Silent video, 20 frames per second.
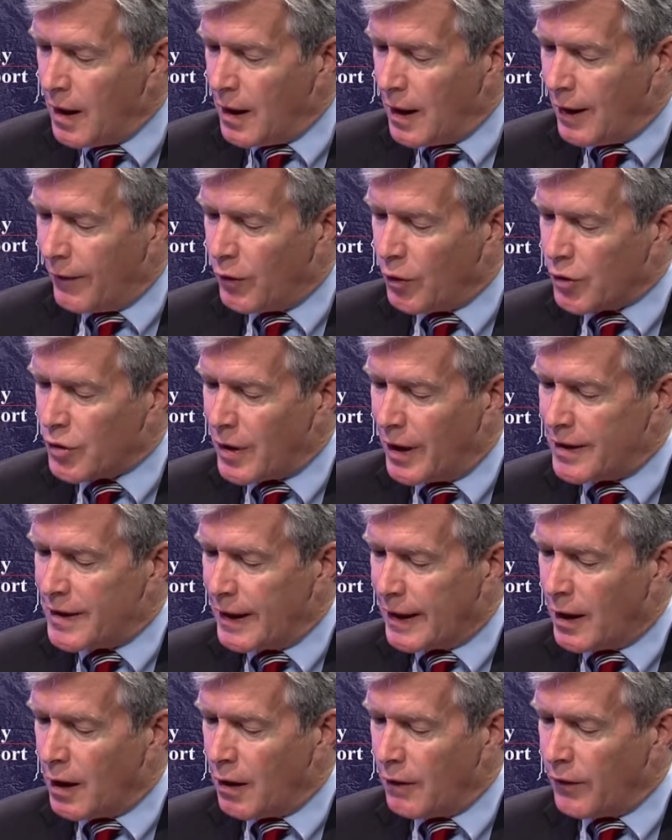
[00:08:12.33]
if you're trying to
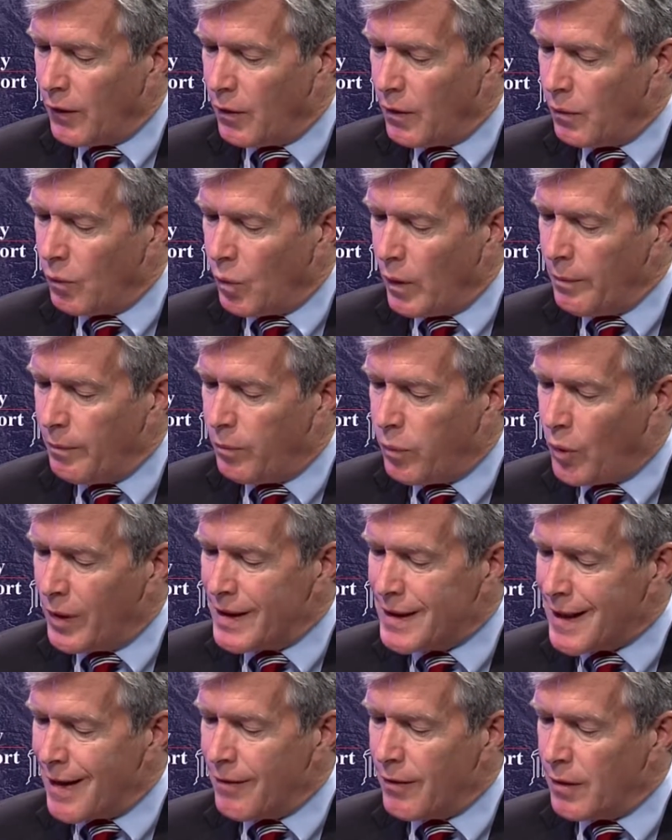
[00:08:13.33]
take care of the
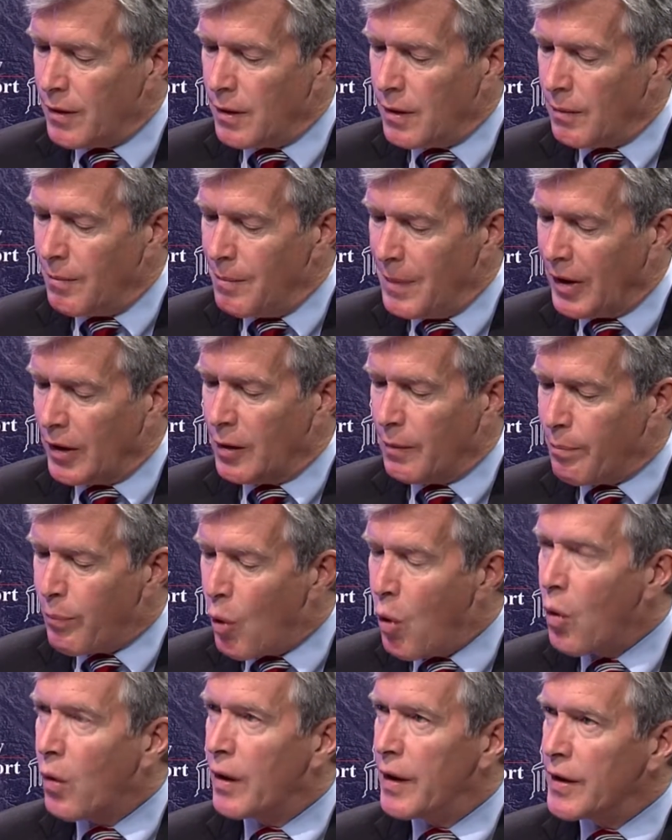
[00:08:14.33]
1.7 million
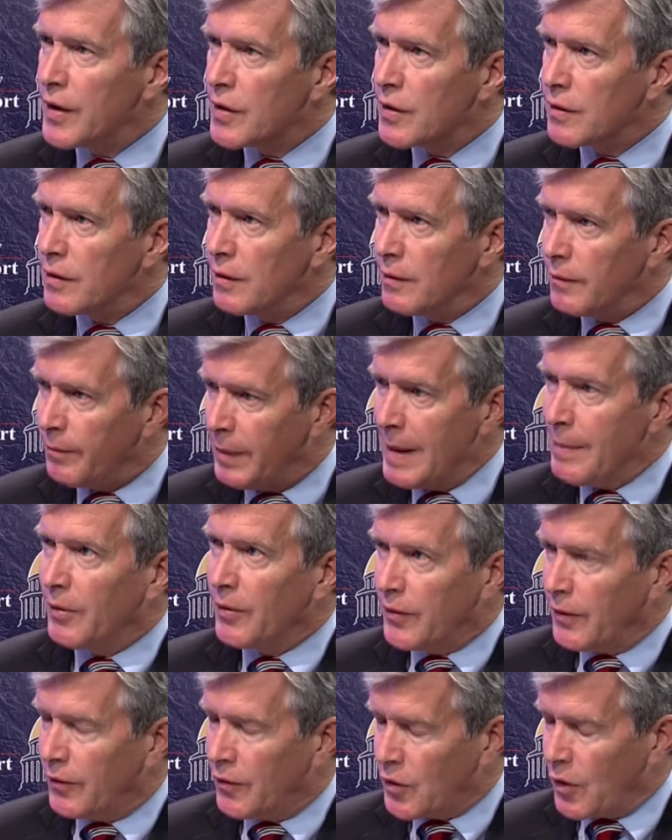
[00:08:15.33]
poorest
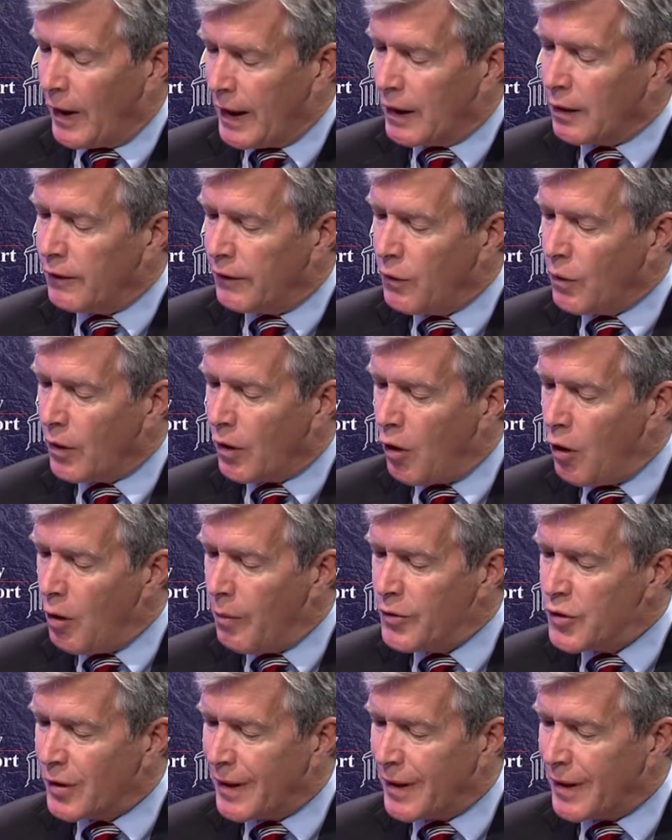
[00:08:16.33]
people so they can afford homes,